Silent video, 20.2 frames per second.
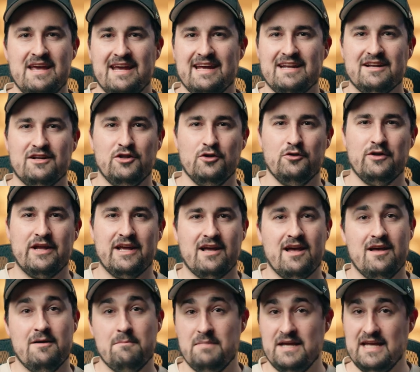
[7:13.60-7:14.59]

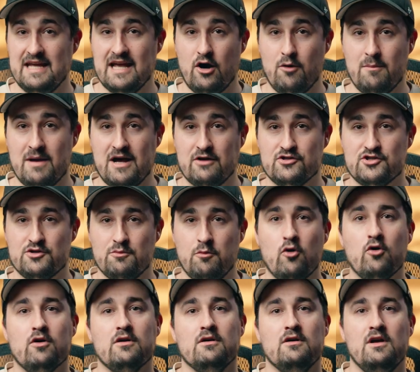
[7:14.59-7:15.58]
including PL mount
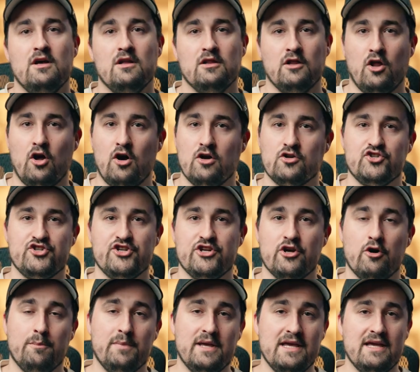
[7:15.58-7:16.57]
support, long
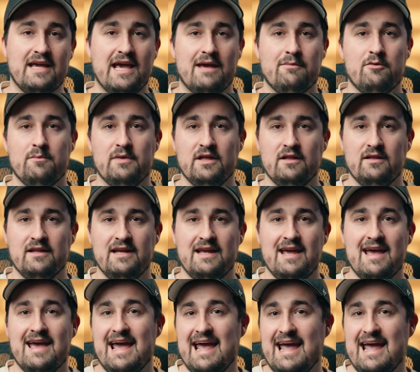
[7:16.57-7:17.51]
GOP capability,